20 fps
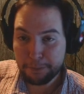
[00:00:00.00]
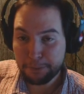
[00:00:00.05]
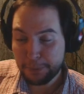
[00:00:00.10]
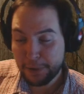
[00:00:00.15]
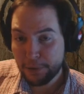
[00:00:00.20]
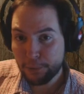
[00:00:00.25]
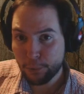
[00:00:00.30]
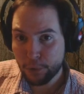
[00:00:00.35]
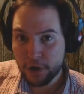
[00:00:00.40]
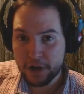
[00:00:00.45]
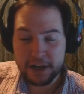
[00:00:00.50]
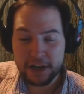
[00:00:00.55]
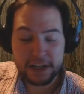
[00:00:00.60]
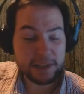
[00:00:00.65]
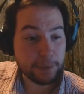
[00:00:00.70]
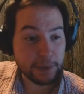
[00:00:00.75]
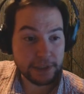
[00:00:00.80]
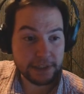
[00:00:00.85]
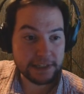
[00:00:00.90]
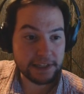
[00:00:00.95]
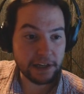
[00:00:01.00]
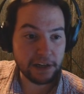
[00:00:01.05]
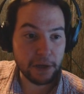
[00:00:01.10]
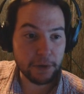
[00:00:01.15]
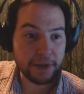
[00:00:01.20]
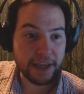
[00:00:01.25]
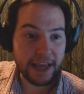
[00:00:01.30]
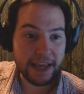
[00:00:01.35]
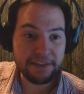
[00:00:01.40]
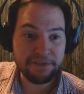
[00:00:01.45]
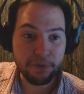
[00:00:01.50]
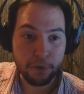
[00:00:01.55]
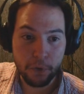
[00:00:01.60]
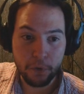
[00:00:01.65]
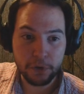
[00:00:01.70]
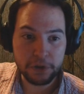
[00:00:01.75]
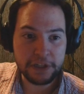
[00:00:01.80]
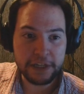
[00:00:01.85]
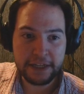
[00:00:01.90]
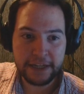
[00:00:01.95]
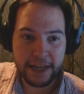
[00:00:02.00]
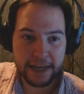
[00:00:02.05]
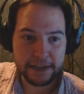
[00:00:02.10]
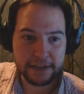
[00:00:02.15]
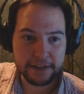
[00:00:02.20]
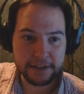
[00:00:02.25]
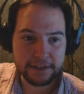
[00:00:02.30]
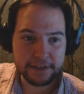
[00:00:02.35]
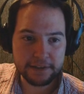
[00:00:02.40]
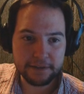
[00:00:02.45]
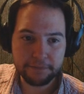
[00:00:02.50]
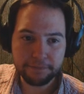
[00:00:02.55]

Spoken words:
Bit worse, but still okay for all your Nekkers.